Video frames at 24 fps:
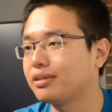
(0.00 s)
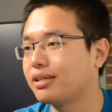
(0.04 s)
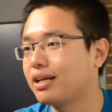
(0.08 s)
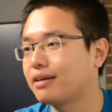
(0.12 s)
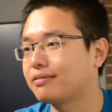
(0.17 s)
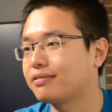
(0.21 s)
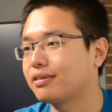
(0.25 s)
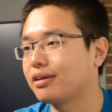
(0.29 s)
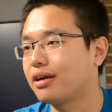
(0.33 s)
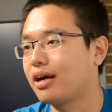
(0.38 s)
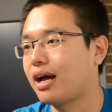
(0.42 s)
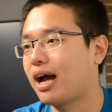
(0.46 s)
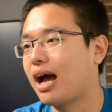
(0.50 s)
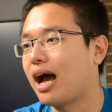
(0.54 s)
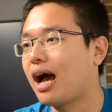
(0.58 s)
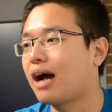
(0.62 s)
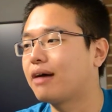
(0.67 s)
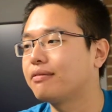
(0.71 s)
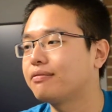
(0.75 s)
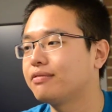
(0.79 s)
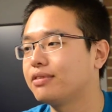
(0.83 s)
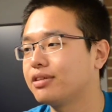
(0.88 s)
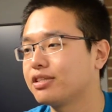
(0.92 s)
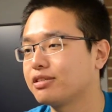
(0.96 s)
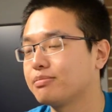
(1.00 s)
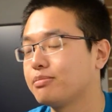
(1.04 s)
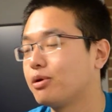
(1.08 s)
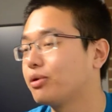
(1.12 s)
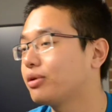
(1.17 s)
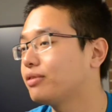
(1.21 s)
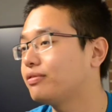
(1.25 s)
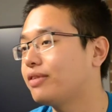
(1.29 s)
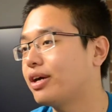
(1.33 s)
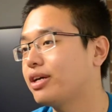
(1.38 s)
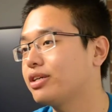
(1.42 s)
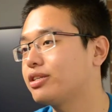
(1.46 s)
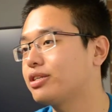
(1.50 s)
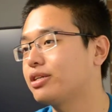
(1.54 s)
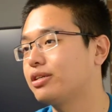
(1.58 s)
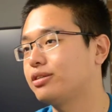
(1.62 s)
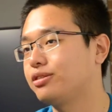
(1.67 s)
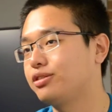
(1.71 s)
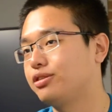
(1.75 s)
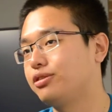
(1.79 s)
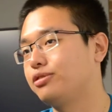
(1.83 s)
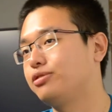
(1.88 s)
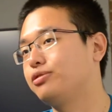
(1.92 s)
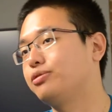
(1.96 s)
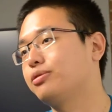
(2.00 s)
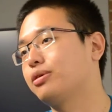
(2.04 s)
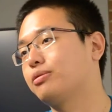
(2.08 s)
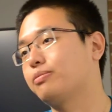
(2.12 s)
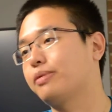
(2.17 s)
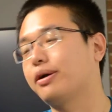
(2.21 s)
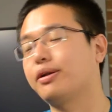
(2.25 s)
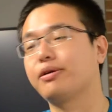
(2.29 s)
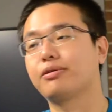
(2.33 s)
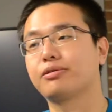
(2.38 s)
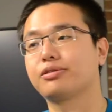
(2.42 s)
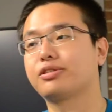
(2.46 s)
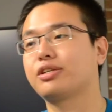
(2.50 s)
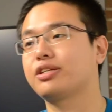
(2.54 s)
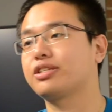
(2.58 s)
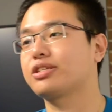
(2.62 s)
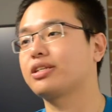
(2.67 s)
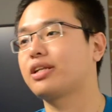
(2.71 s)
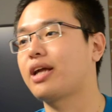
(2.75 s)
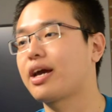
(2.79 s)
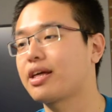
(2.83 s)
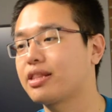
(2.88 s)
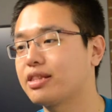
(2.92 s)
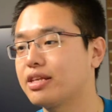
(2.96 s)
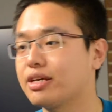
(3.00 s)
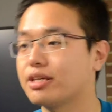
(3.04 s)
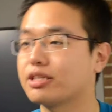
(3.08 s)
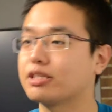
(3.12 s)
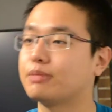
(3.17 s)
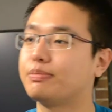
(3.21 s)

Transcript: never have this motivation to do a radio station like this,